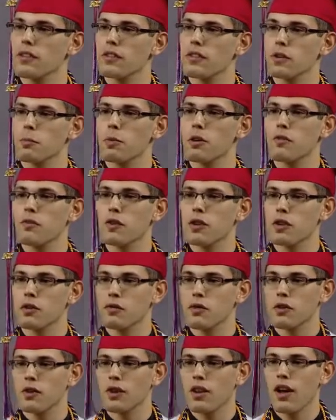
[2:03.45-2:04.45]
to be
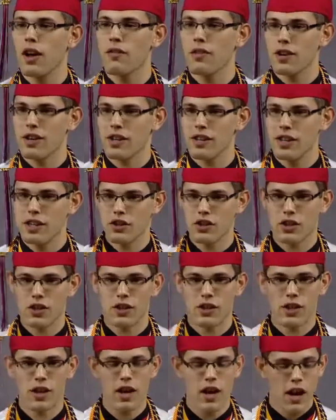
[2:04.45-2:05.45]
fearful of a condition
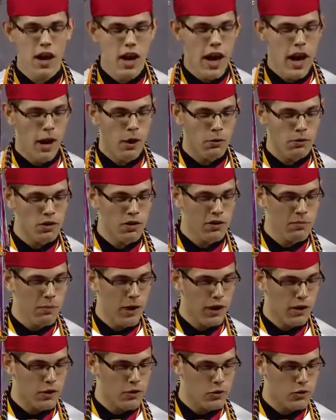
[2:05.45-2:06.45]
out of my
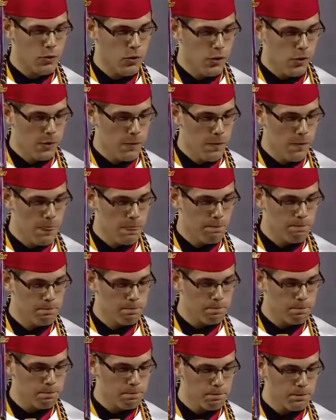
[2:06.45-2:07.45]
control.
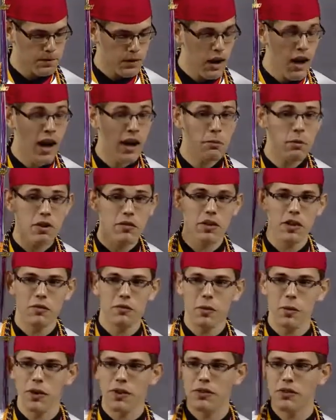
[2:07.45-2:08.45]
I am giving a
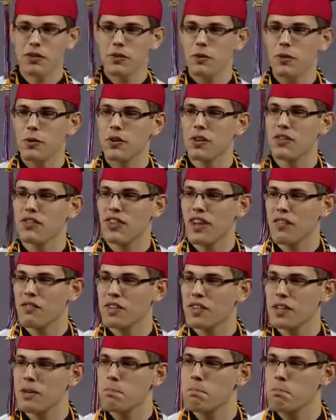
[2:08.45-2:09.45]
voice to the
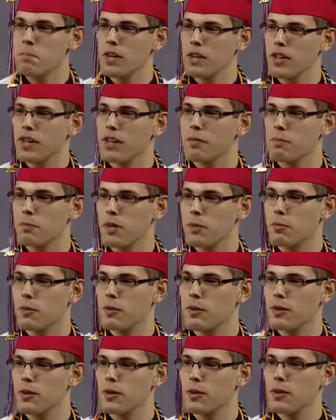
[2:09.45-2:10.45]
70 million people
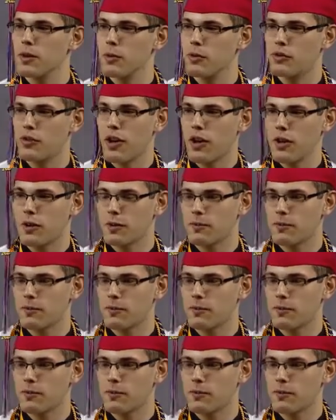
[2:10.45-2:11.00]
who stutter.